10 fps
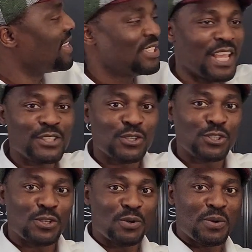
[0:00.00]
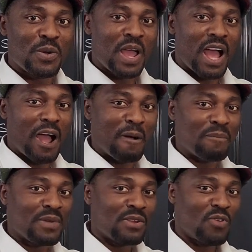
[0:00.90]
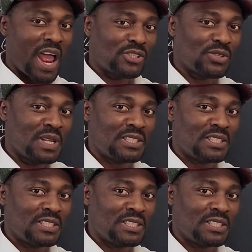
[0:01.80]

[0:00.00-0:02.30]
this into two rational